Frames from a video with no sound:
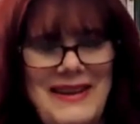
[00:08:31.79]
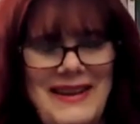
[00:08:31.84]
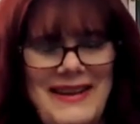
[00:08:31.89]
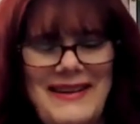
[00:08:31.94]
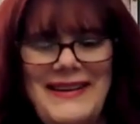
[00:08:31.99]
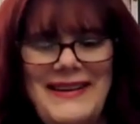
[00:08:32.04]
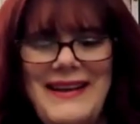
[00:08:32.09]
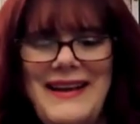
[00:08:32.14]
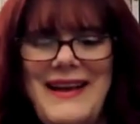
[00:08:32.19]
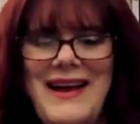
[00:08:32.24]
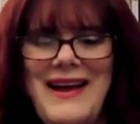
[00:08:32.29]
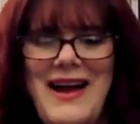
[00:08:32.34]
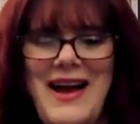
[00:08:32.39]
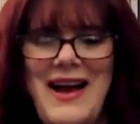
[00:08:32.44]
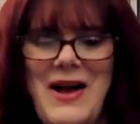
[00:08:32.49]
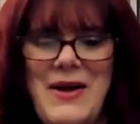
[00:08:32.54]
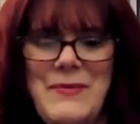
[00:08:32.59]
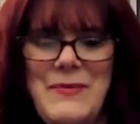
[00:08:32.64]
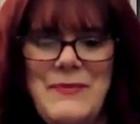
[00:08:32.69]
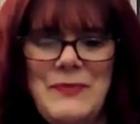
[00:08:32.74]
Okay.
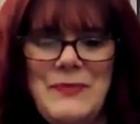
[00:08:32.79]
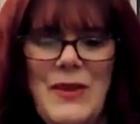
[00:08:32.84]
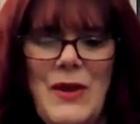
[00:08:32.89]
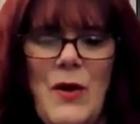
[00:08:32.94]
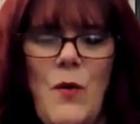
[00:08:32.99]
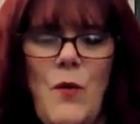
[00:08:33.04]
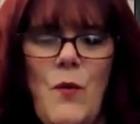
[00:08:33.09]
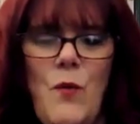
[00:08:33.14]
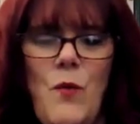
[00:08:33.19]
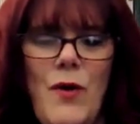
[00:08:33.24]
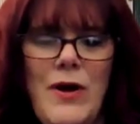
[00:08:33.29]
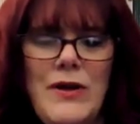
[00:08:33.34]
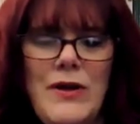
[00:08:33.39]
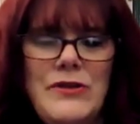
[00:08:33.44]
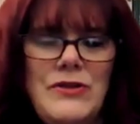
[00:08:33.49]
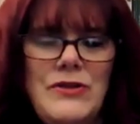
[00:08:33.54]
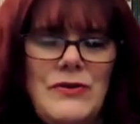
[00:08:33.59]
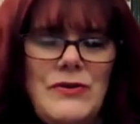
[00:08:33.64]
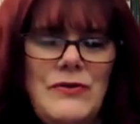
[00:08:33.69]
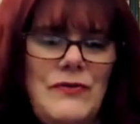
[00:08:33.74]

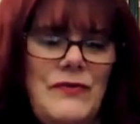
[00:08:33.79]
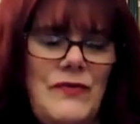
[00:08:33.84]
What do you